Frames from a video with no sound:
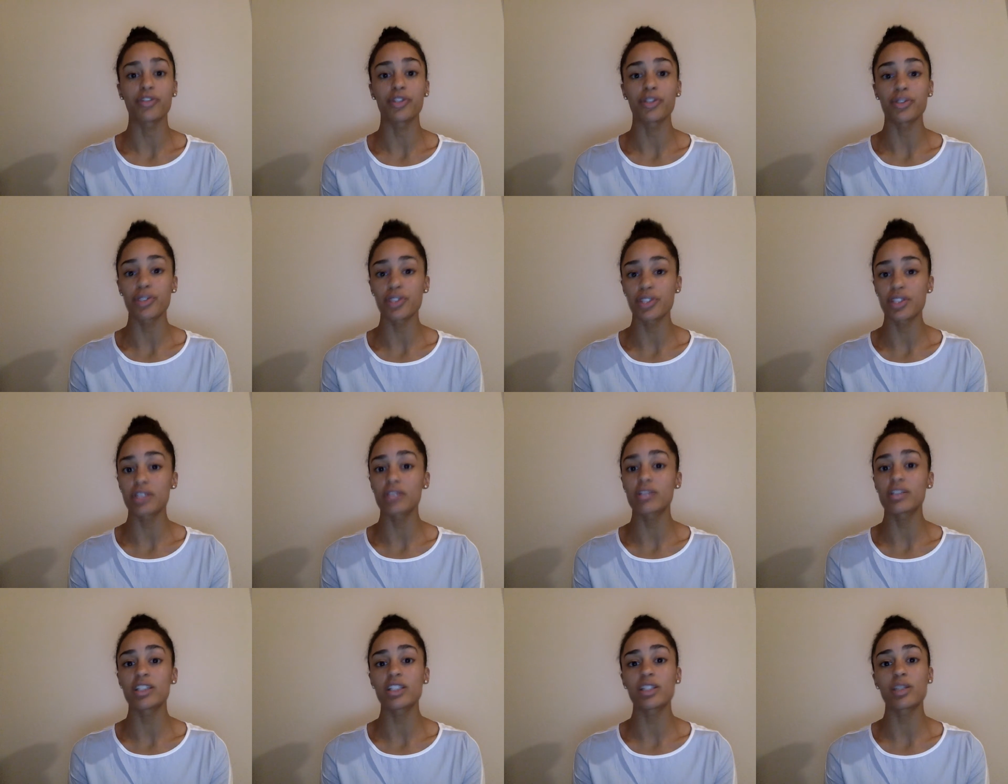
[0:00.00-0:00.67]
You
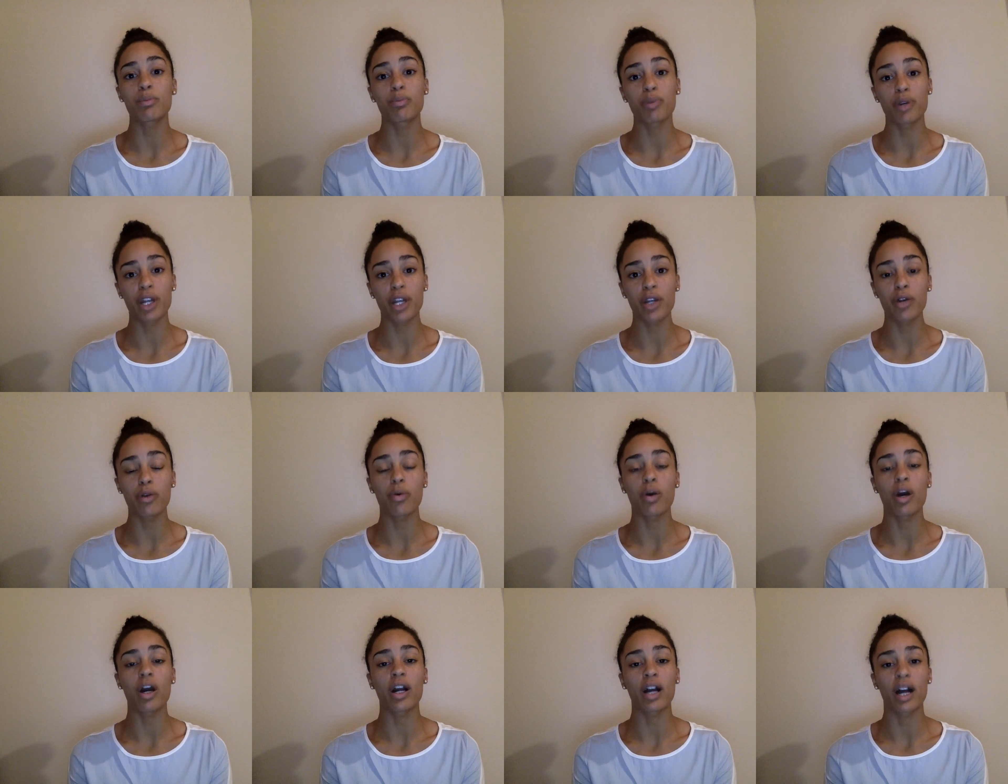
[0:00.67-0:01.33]
still need to print
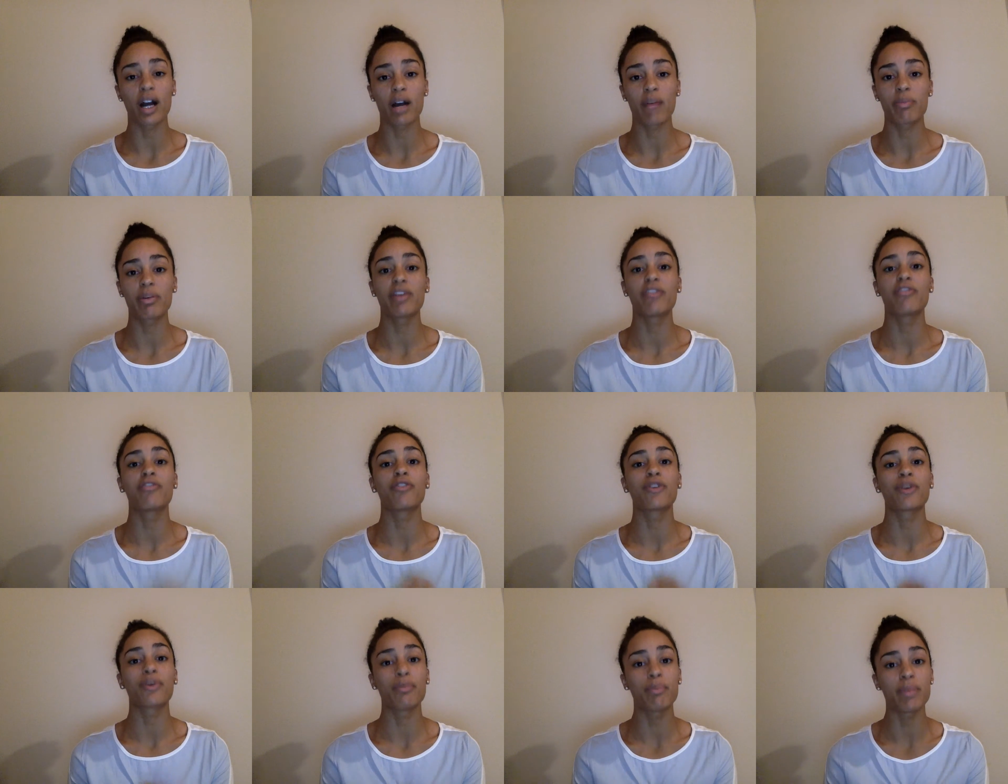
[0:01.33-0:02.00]
a copy
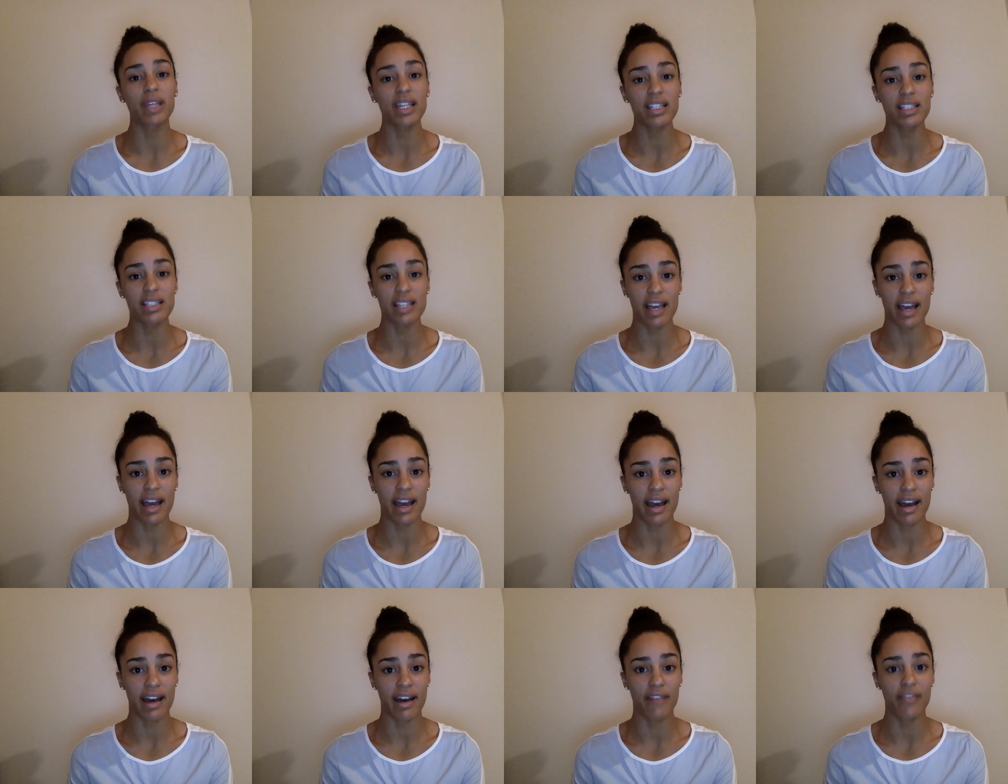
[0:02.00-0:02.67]
for me to
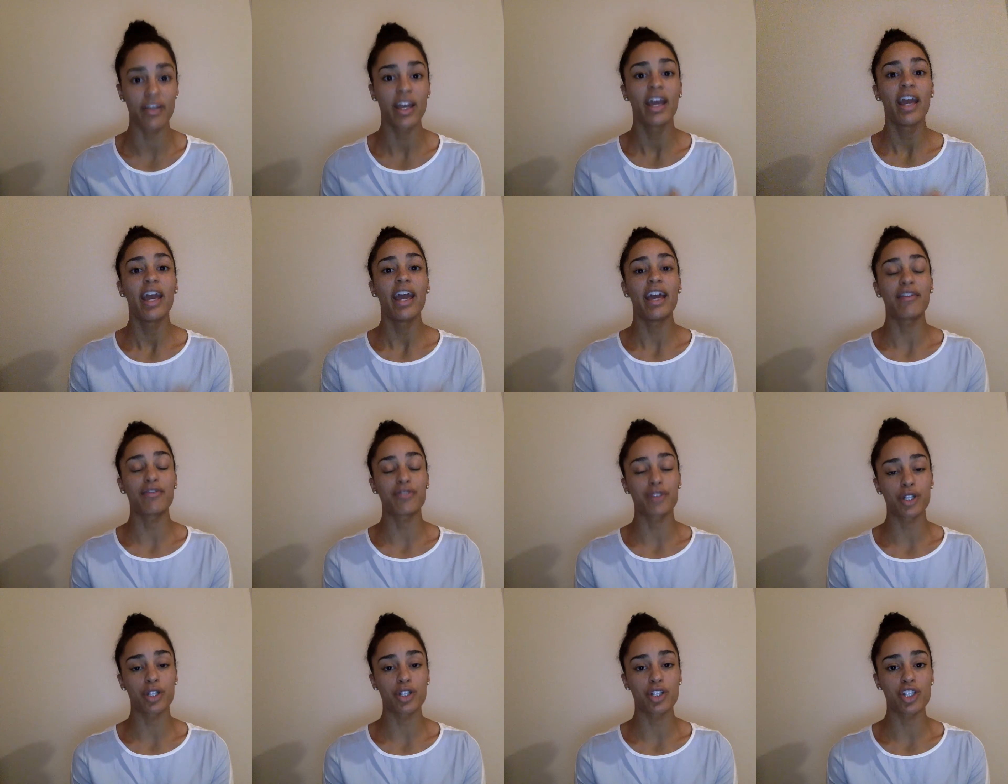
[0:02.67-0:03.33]
have
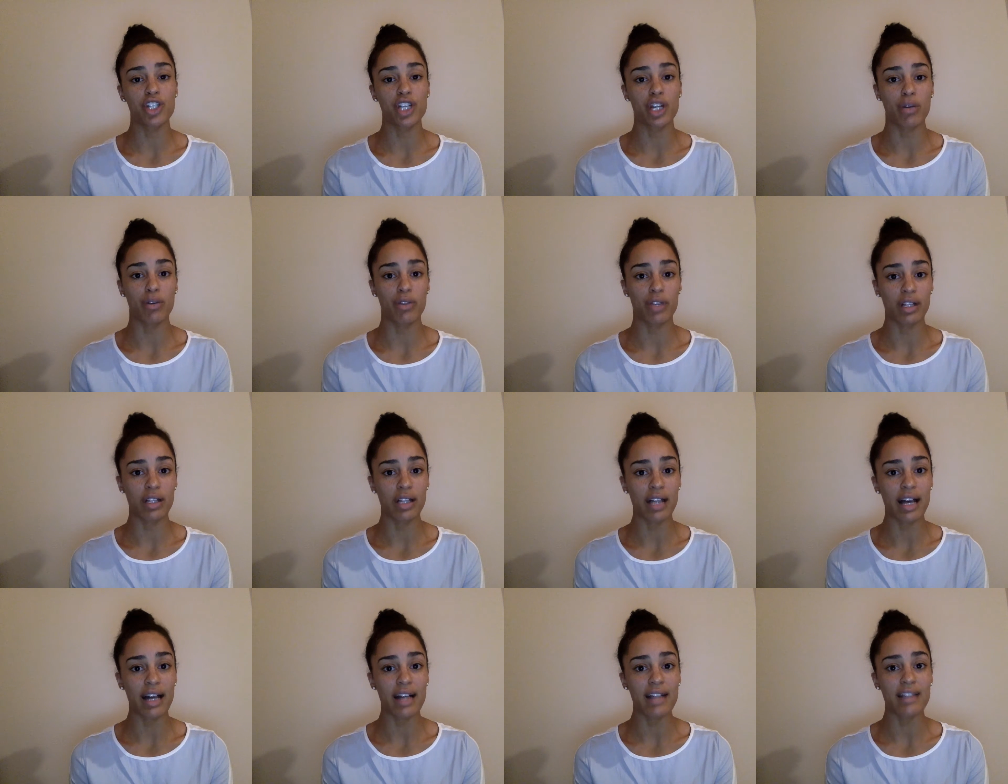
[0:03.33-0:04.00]
and for you to share with the
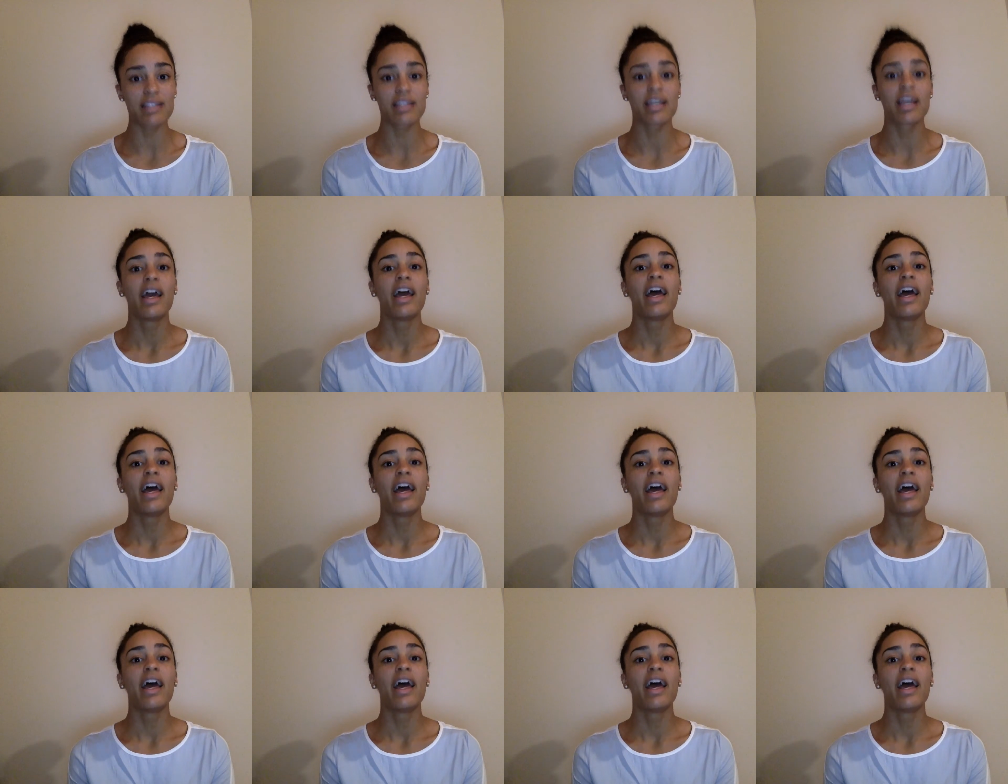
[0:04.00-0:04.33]
class,